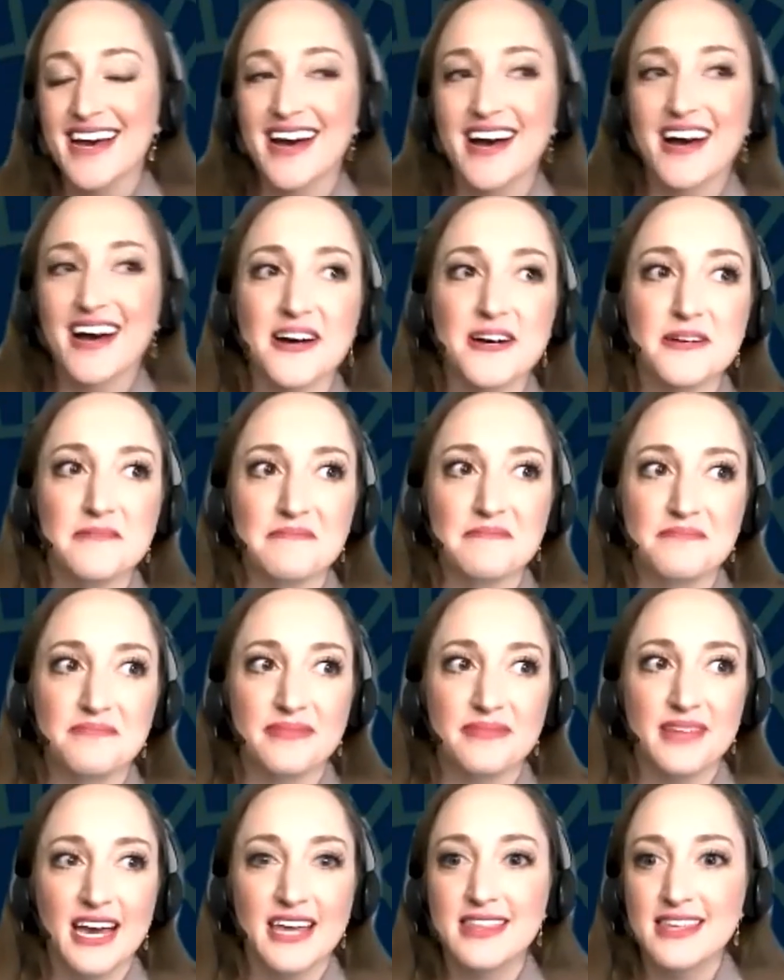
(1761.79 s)
I
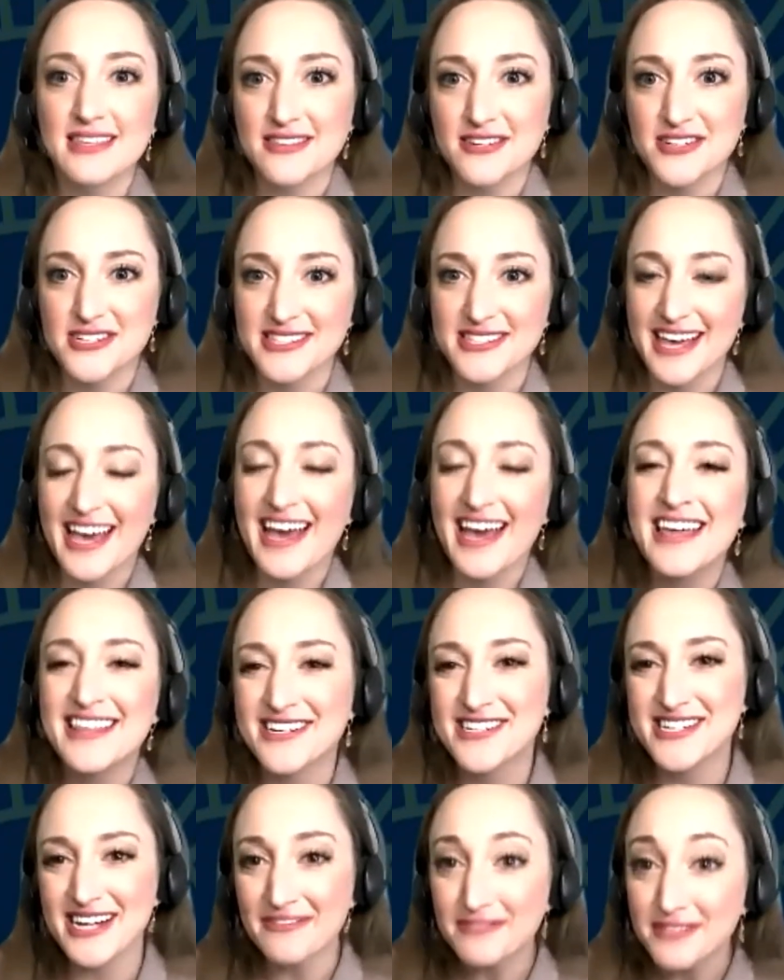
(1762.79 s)
think there's
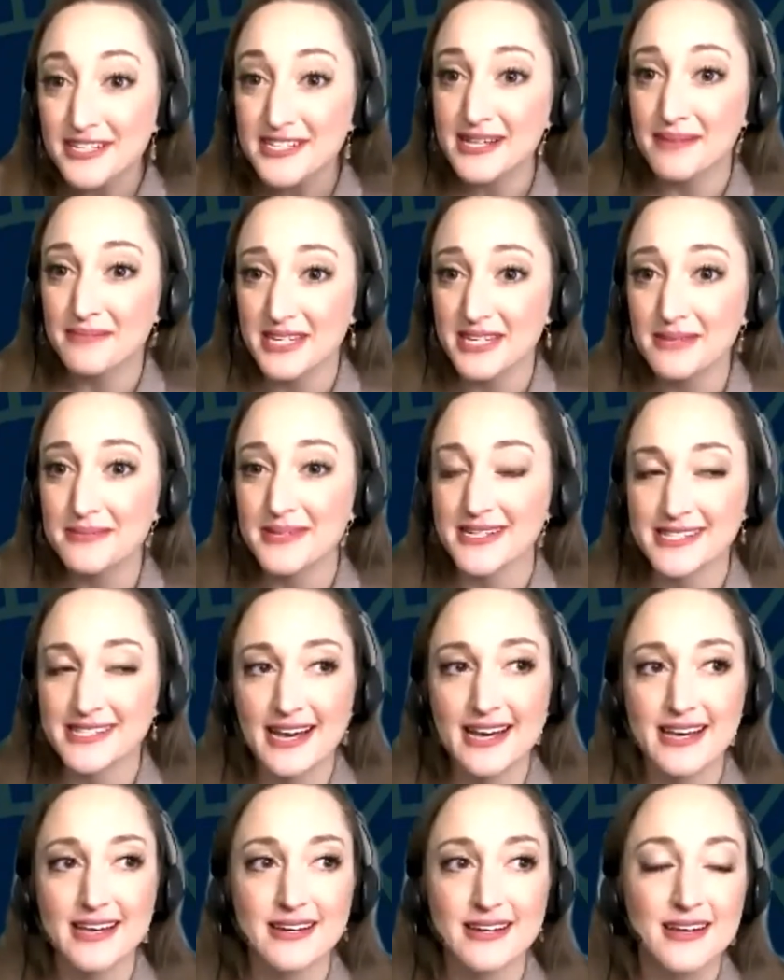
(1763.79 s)
definitely something to be
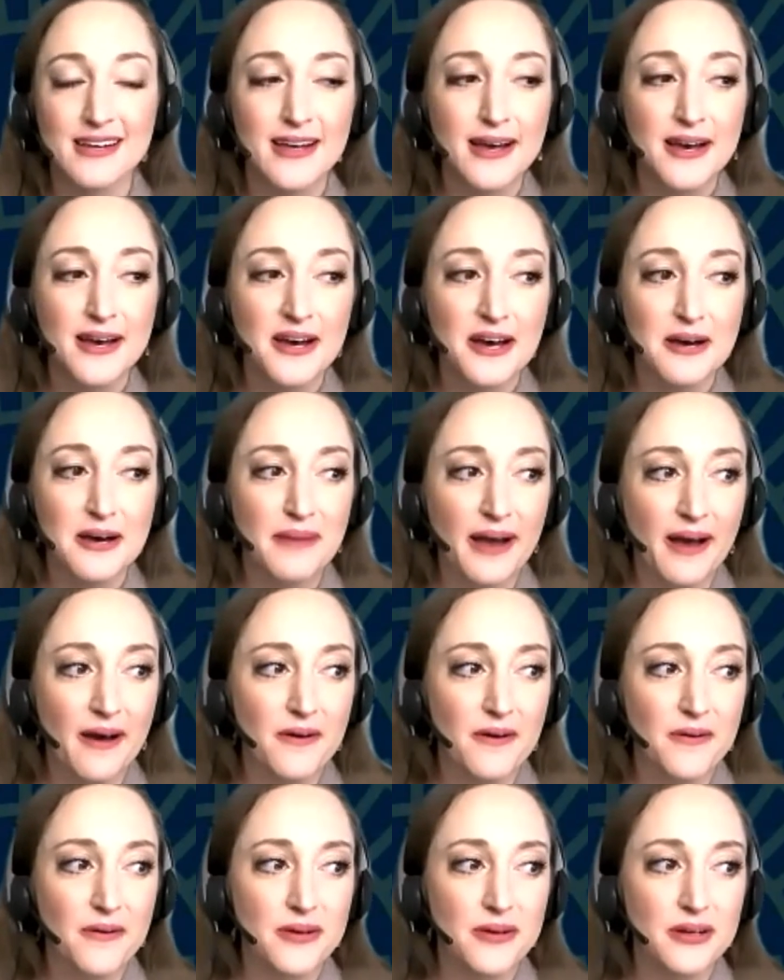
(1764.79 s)
said
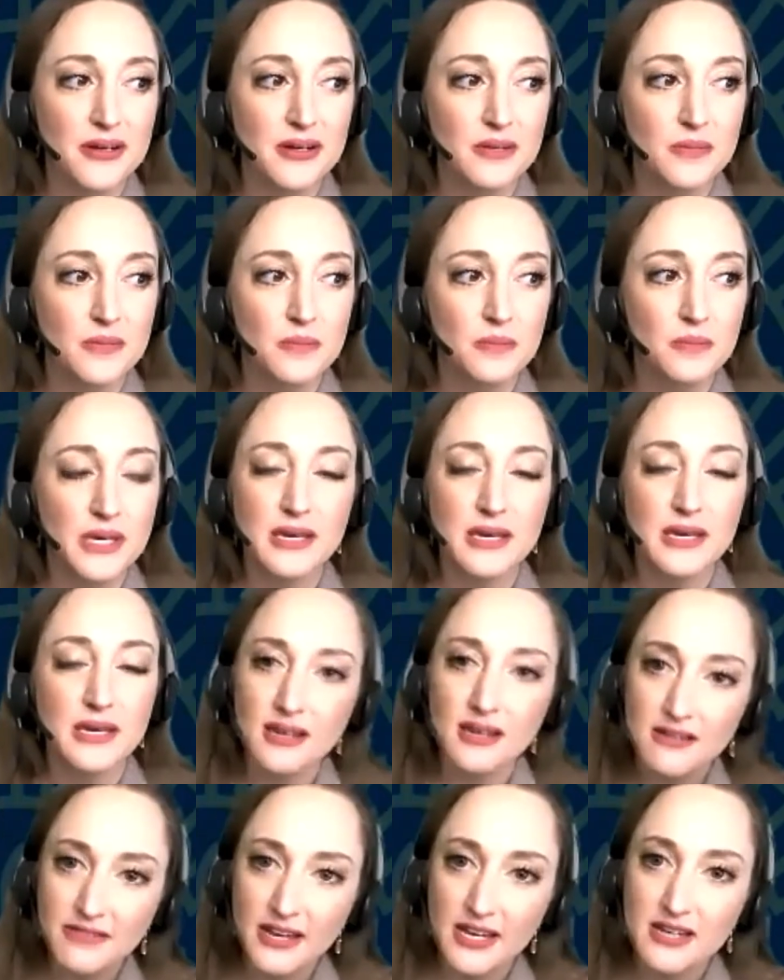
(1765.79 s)
about being
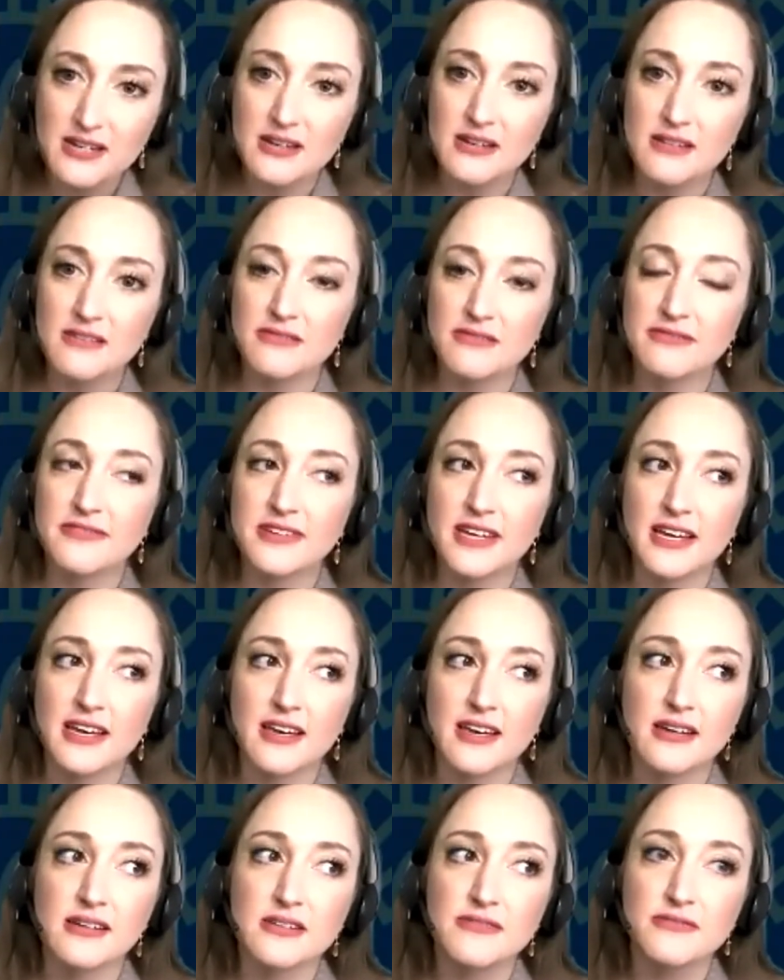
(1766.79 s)
innovative
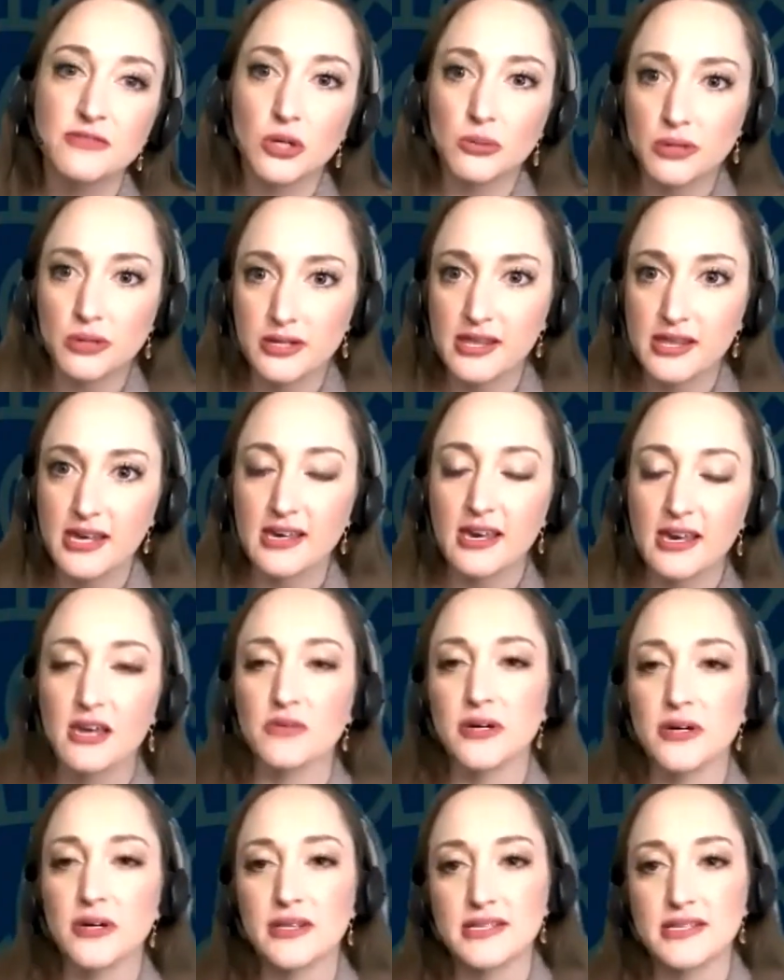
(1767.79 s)
and forward thinking
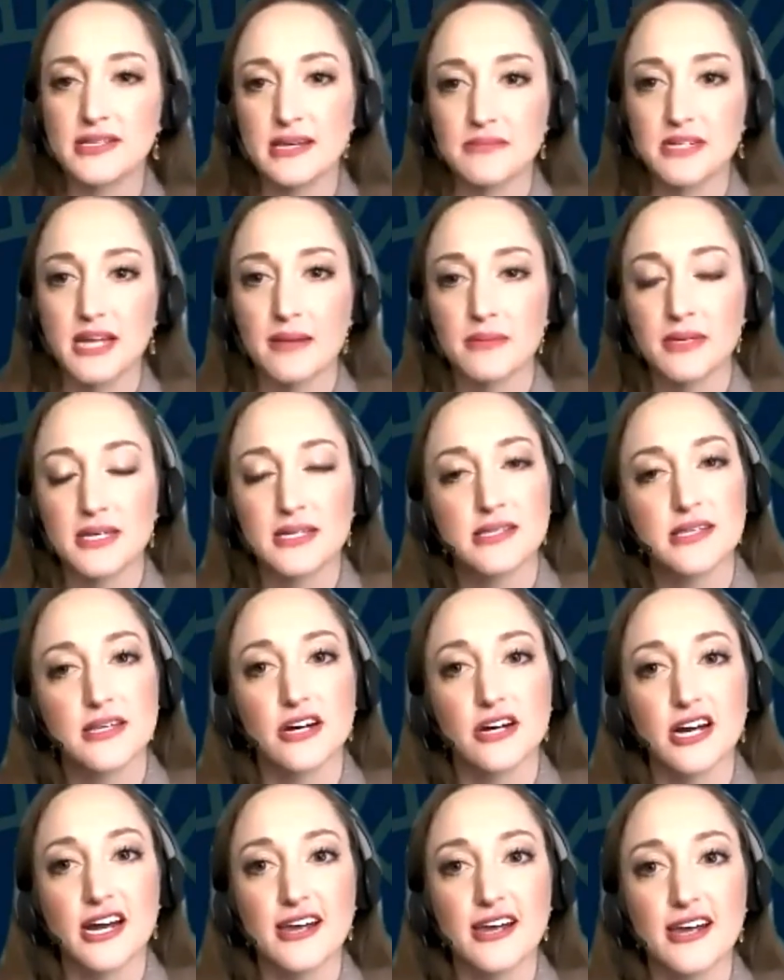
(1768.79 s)
while at the same time
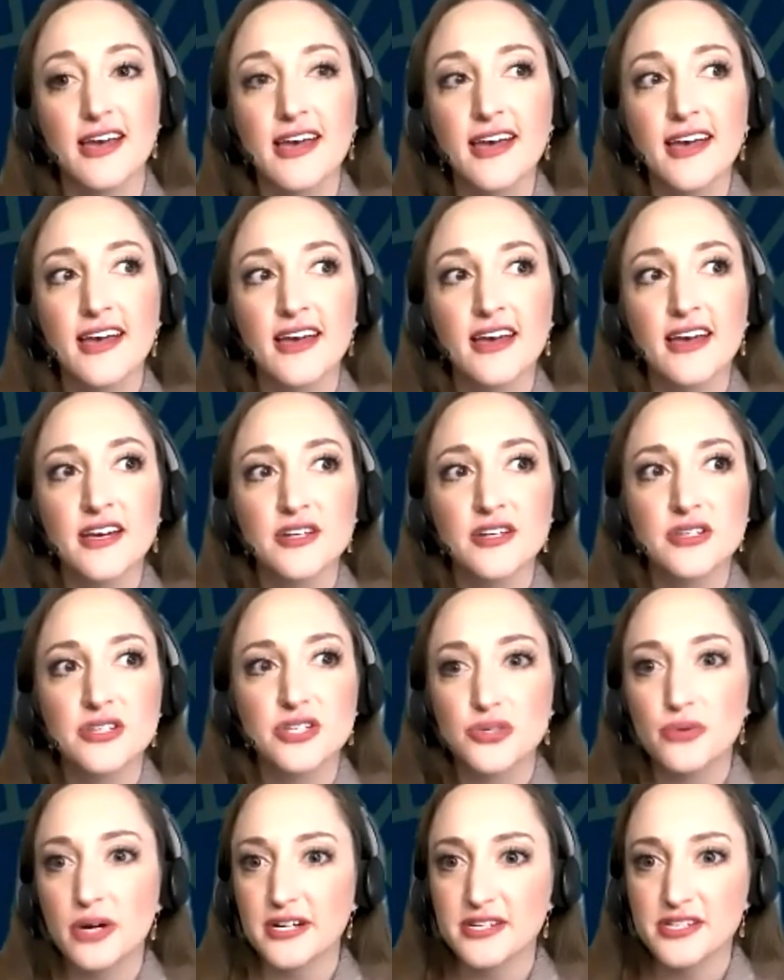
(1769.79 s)
considering,
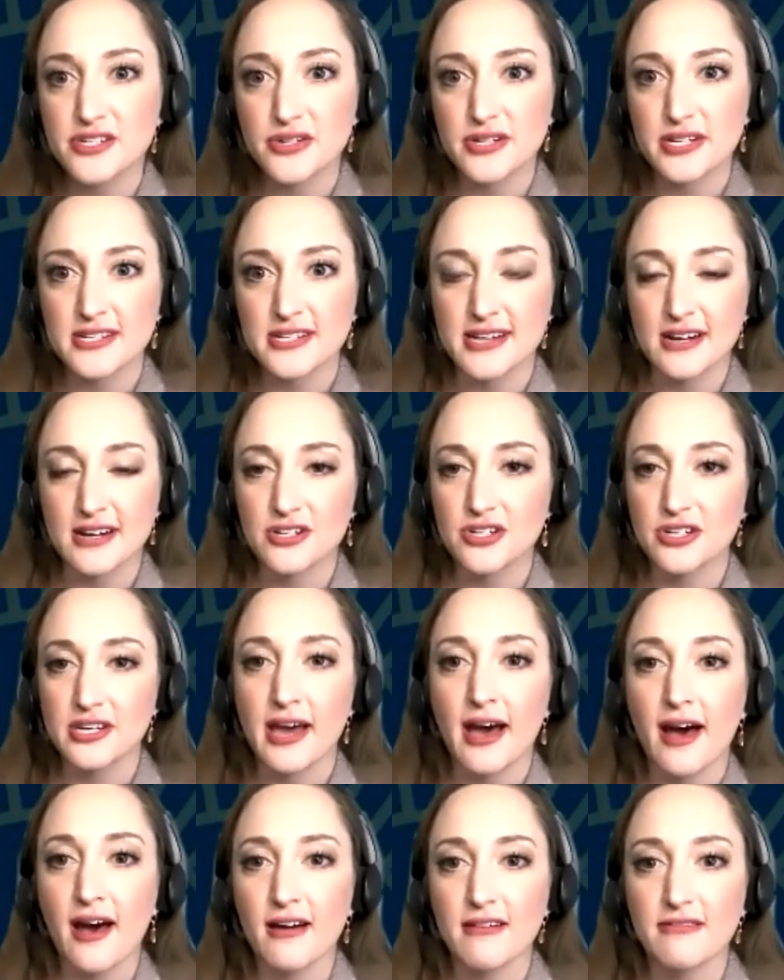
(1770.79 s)
do our students actually
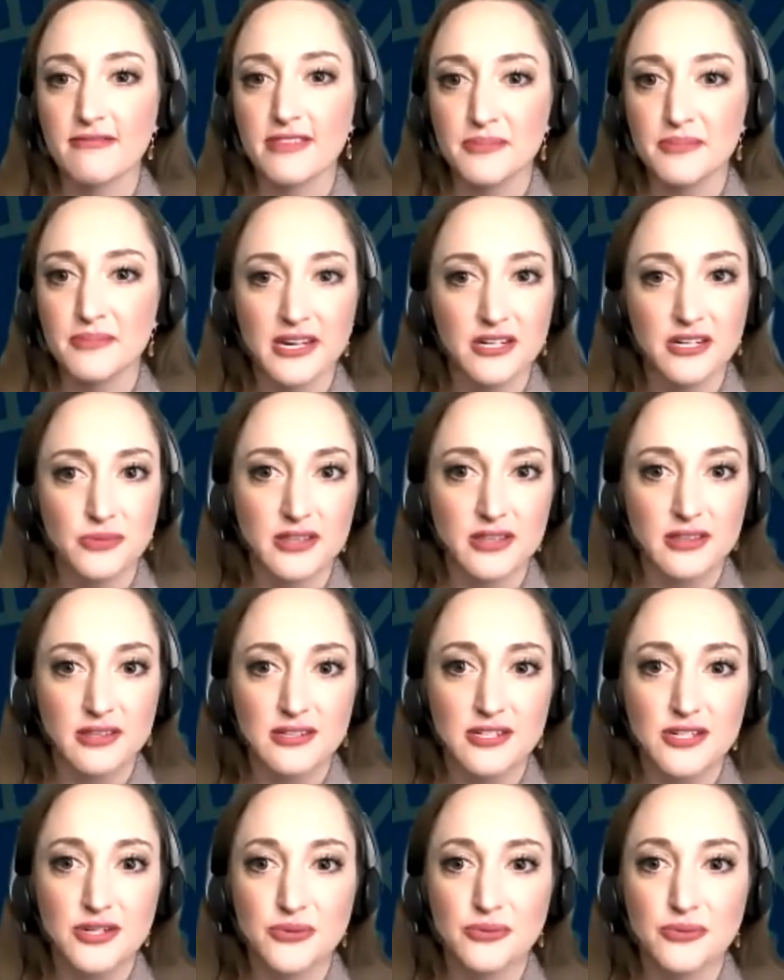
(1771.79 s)
have the bandwidth
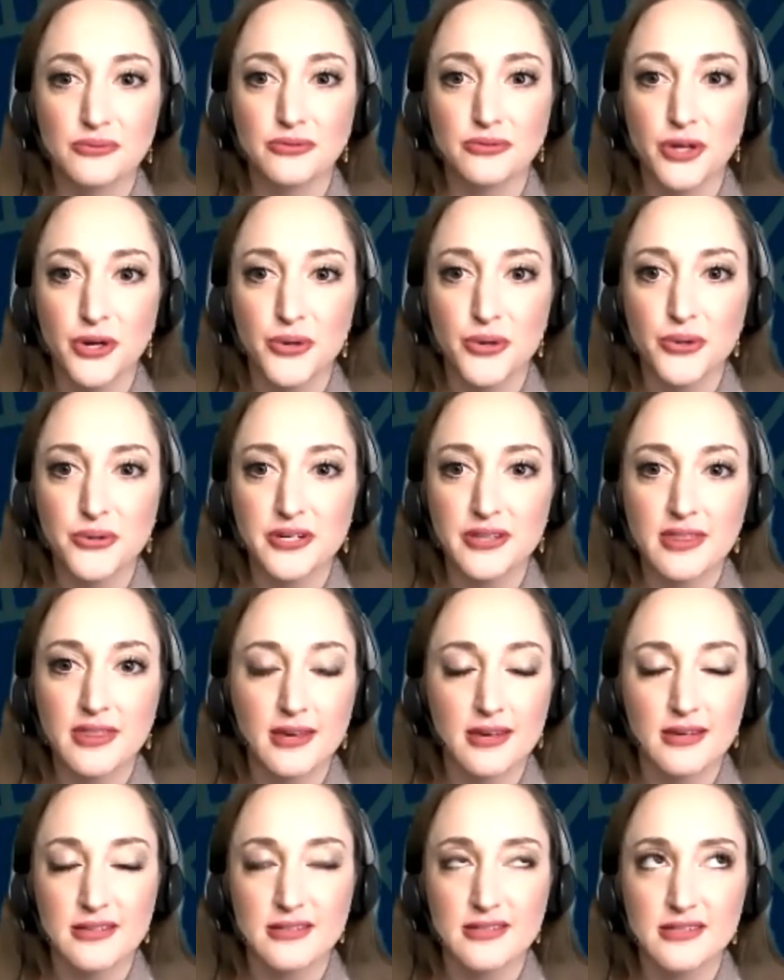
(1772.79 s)
to load
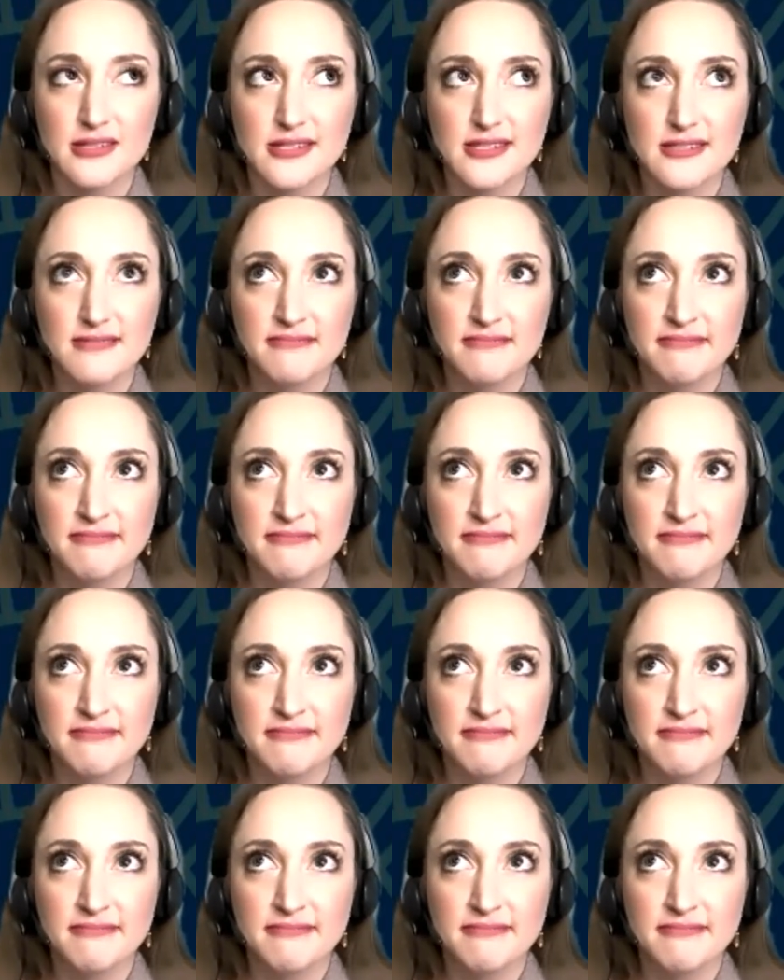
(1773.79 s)
this